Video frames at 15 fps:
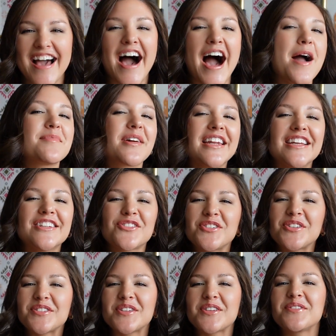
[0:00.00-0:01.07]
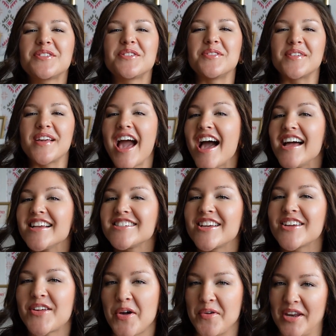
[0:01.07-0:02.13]
I'm gonna introduce you to cash
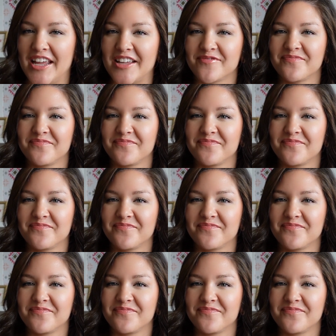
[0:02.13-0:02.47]
coding.